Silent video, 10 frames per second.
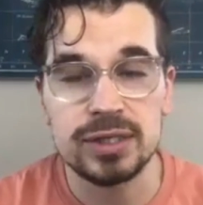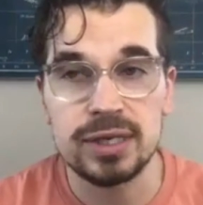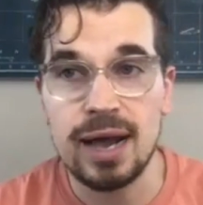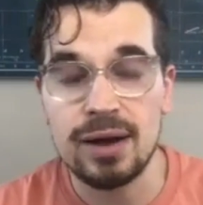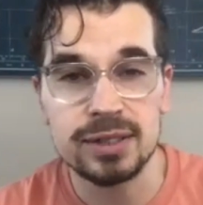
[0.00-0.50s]
And
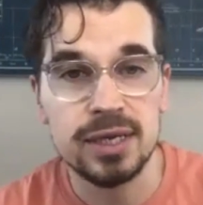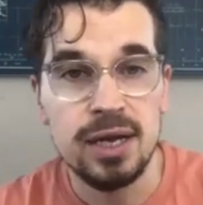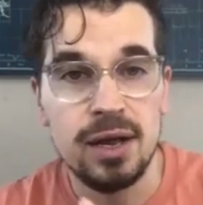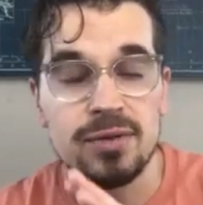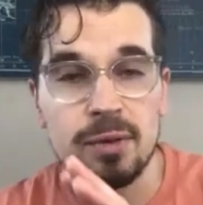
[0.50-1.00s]
now it's
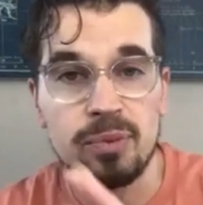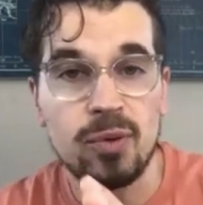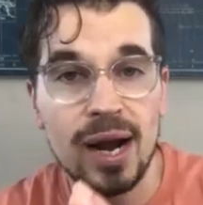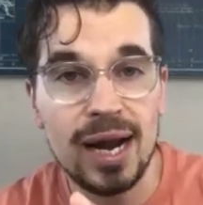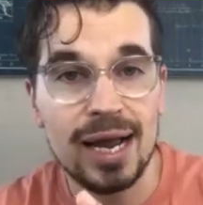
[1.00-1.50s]
the
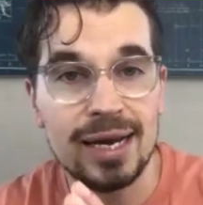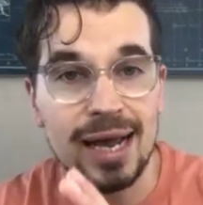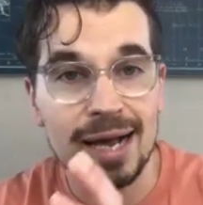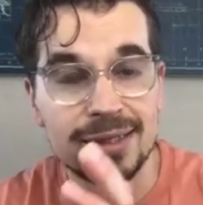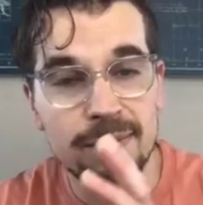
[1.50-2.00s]
brand
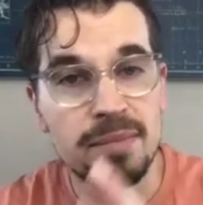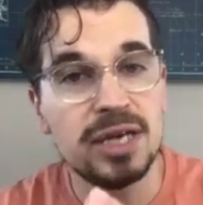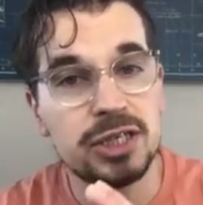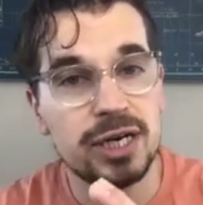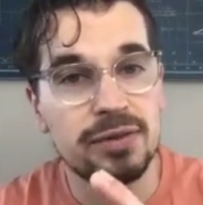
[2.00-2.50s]
has a
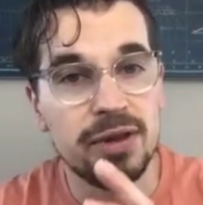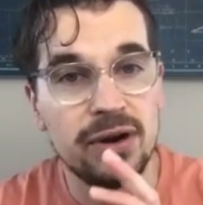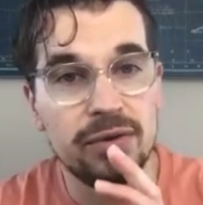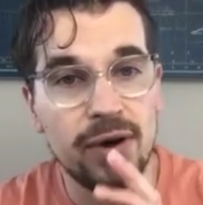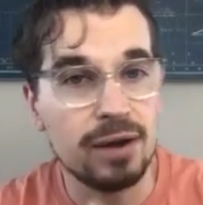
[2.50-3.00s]
mission, and
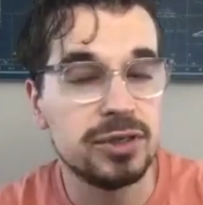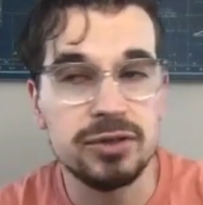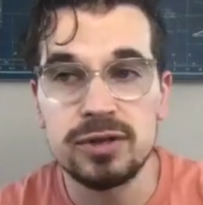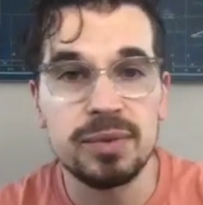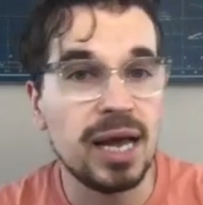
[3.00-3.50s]
they're out to do
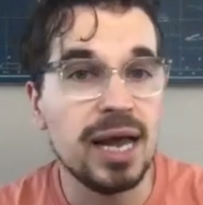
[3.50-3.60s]
something.